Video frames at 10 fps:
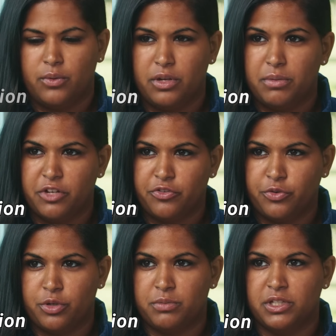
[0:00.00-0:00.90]
And what about
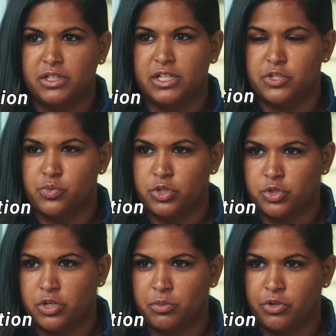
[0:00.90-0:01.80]
affordability? Is one
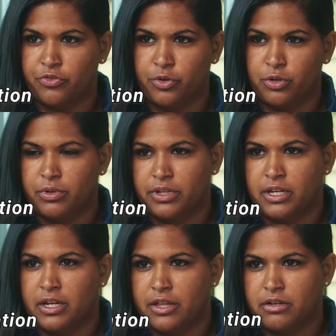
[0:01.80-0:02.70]
drug more affordable than
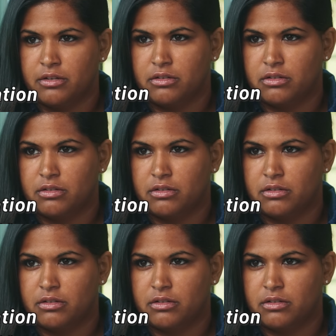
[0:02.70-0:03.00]
another?